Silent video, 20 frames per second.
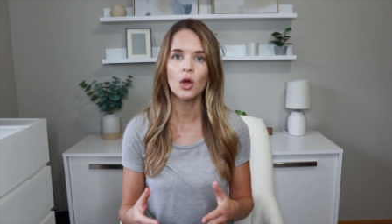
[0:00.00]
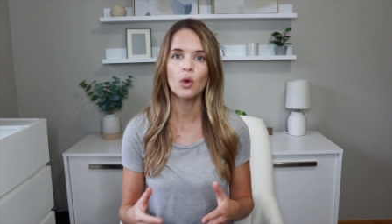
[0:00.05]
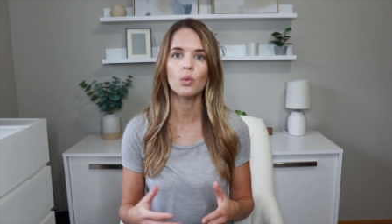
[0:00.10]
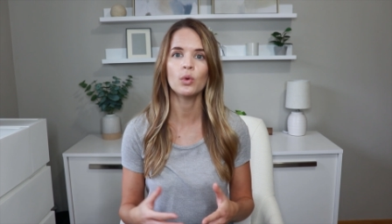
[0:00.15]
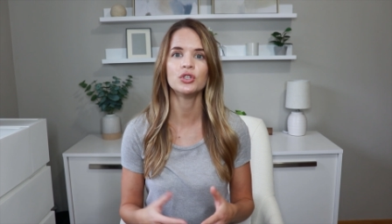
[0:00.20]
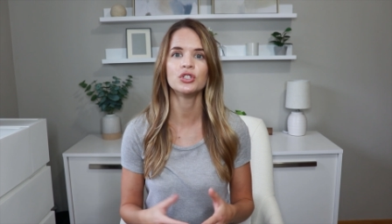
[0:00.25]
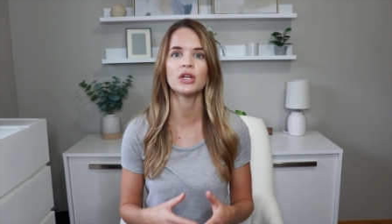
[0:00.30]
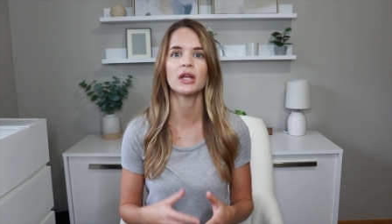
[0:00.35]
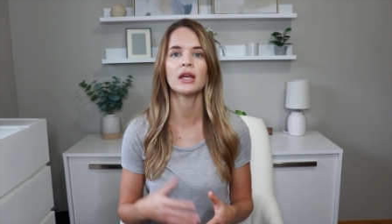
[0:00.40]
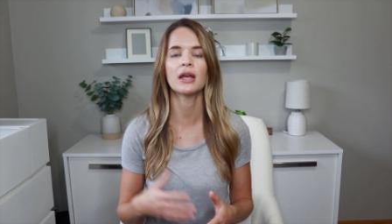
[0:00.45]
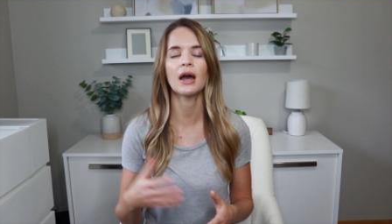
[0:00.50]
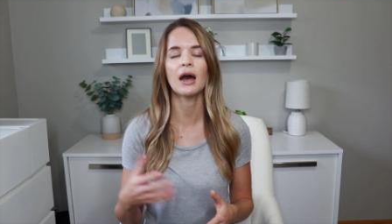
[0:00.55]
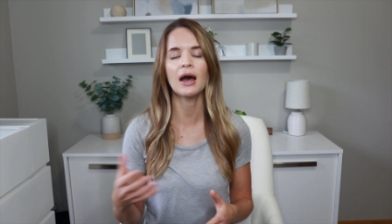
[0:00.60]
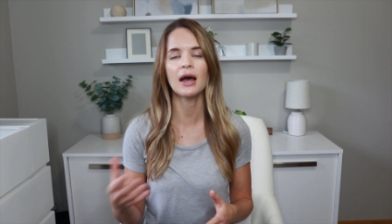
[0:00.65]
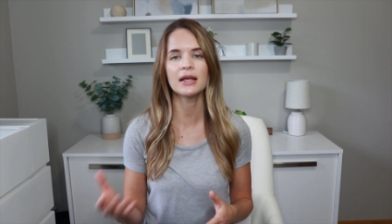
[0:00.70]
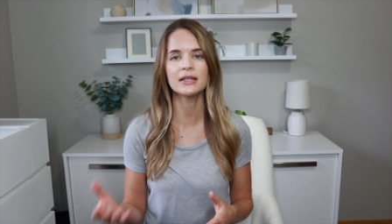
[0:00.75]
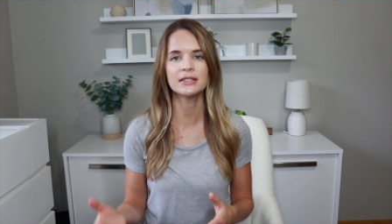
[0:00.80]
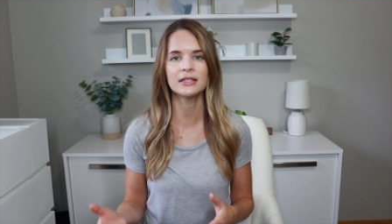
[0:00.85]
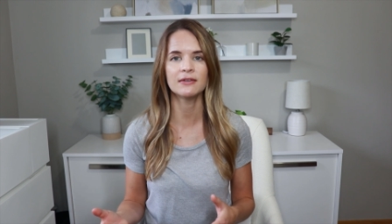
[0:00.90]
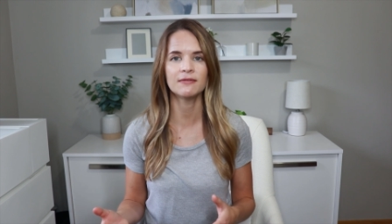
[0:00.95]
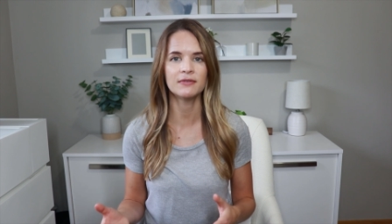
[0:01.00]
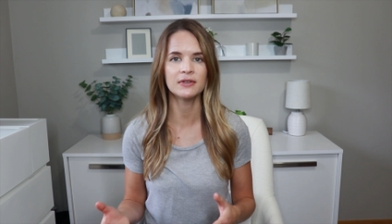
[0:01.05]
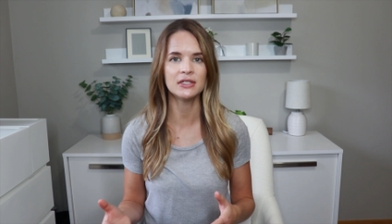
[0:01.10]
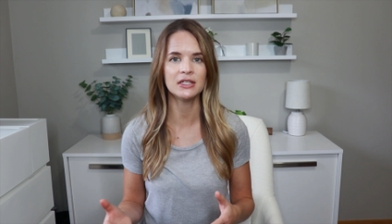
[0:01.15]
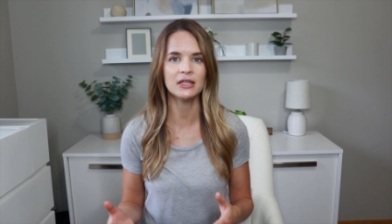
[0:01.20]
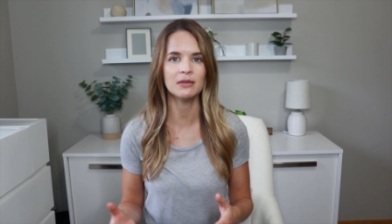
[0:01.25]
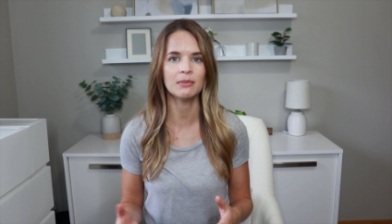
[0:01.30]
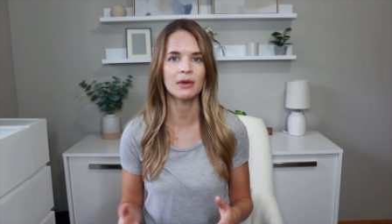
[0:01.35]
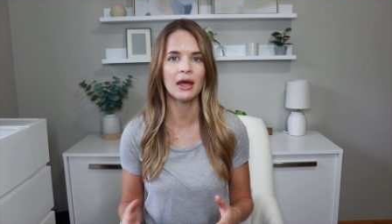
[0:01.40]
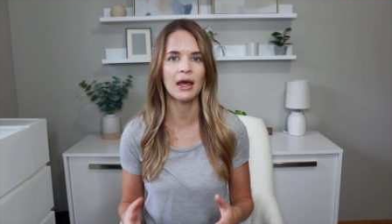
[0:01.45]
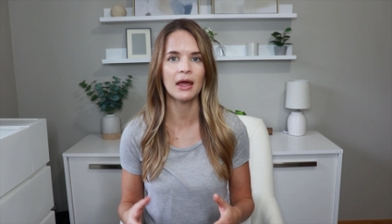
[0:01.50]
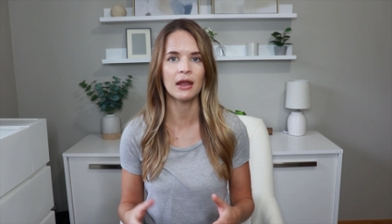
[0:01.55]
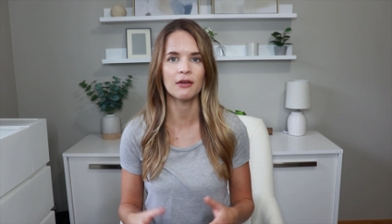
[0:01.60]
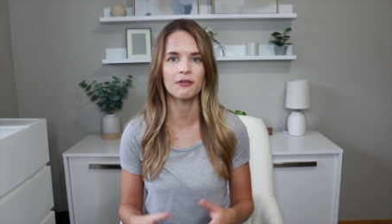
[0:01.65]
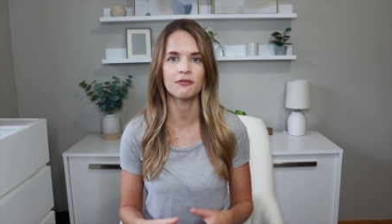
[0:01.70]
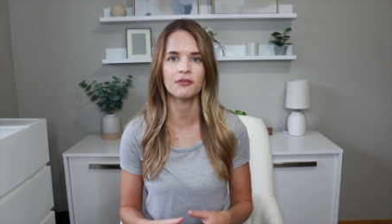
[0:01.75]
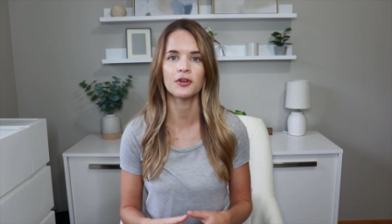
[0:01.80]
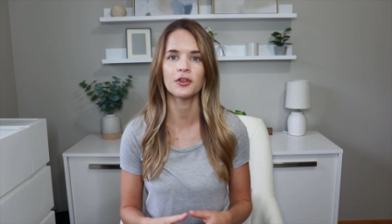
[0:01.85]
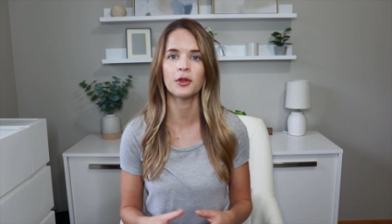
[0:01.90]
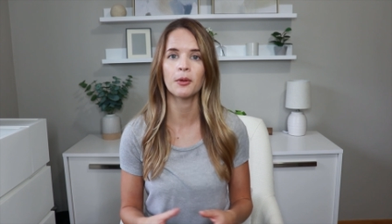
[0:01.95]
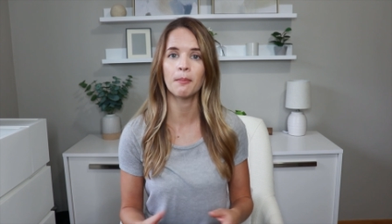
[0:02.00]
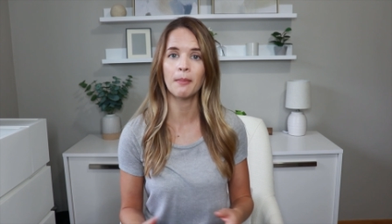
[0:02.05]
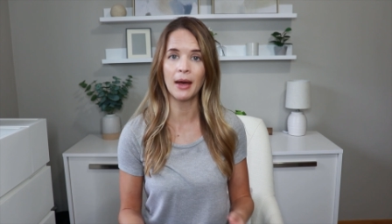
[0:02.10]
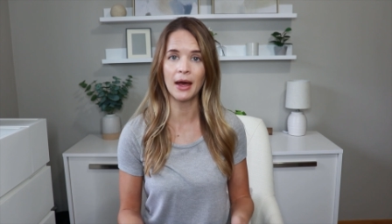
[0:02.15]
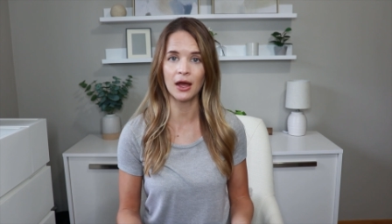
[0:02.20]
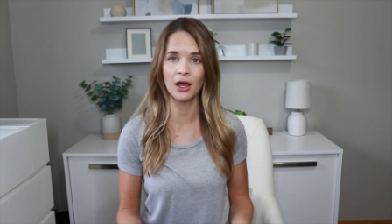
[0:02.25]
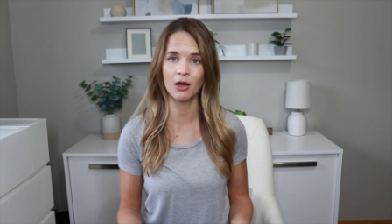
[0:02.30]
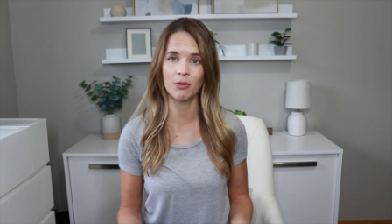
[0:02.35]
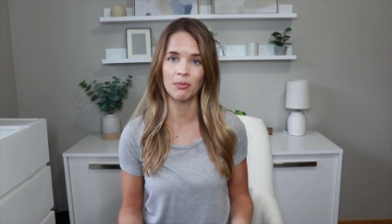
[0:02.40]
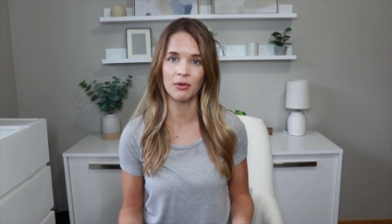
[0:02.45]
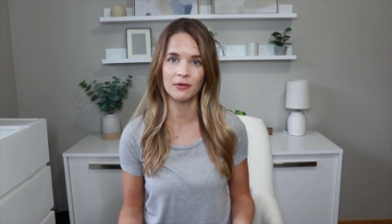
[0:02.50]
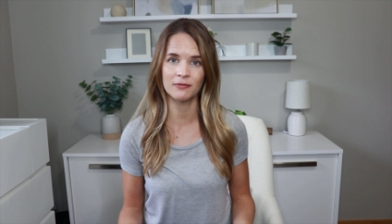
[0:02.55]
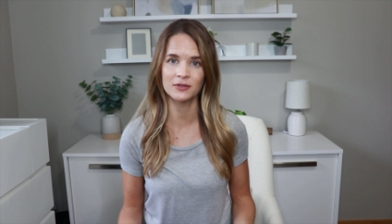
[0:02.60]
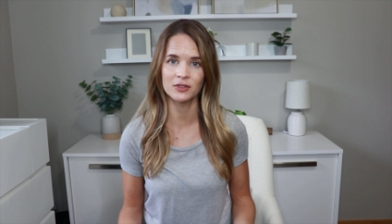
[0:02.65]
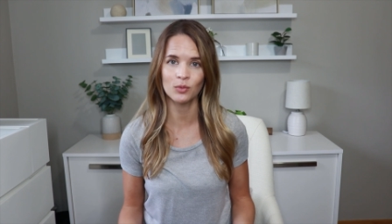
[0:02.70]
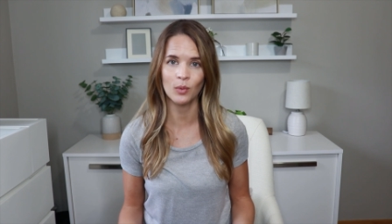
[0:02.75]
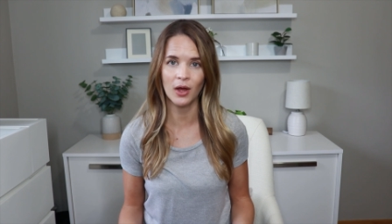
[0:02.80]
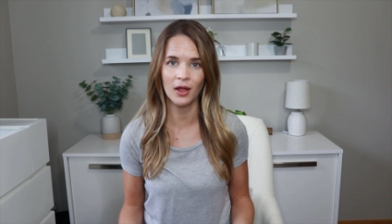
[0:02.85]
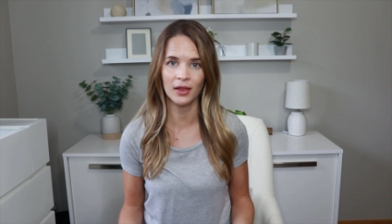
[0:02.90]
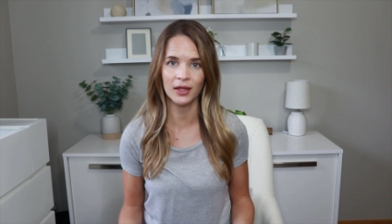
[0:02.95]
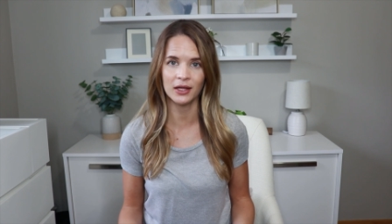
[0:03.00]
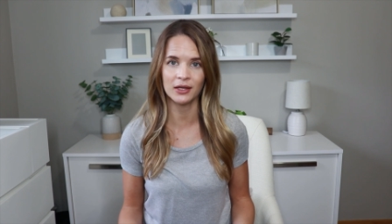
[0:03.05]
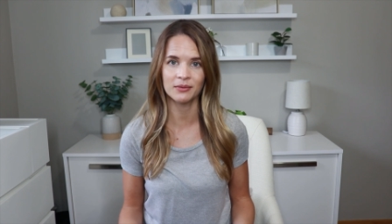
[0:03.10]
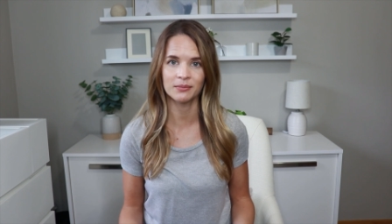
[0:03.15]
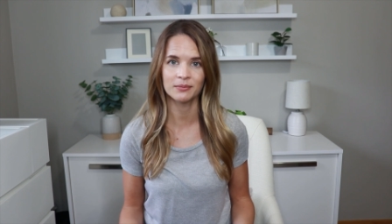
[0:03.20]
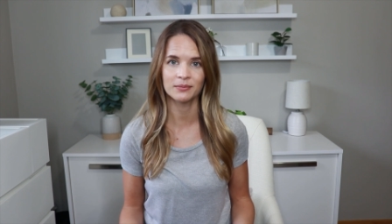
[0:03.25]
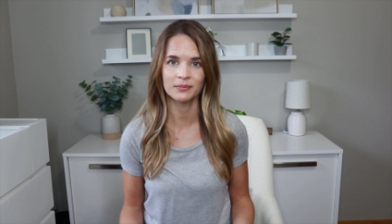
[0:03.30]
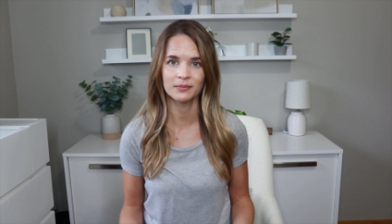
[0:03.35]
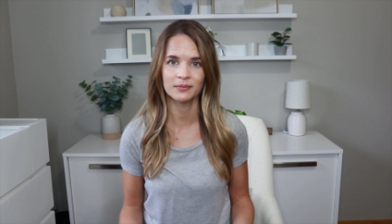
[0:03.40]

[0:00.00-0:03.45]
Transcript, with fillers: which can cause lymphedema and a further backup of swelling.